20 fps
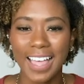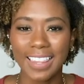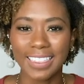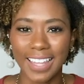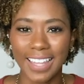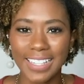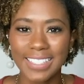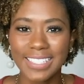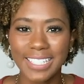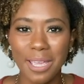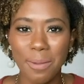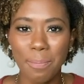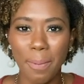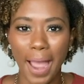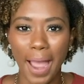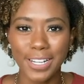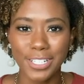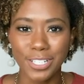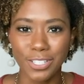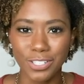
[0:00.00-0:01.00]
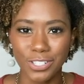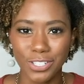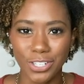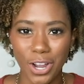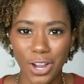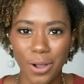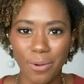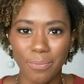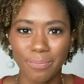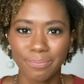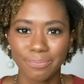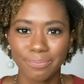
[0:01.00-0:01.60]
Let's get back to the show.